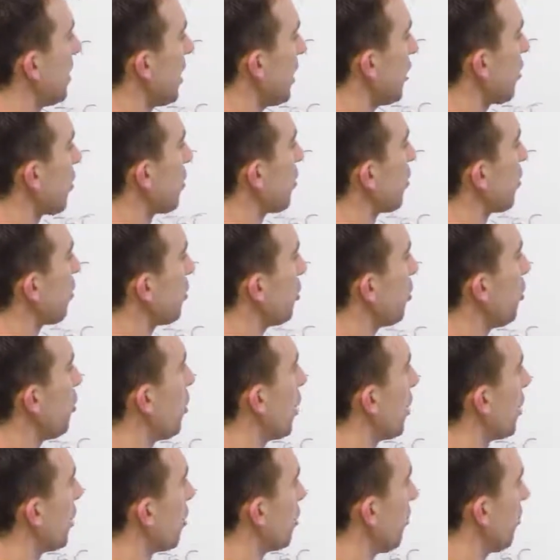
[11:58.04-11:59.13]
an additional
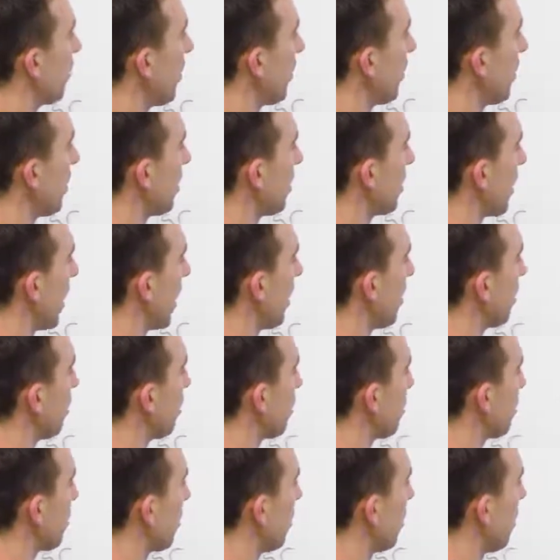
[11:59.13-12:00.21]
250
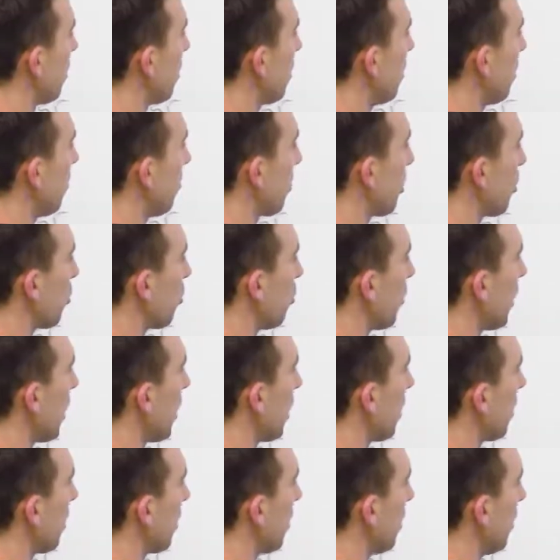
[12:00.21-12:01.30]
cycles per
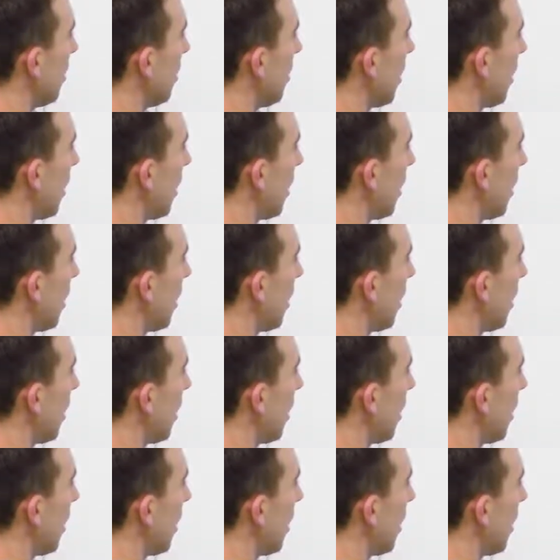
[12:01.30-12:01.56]
week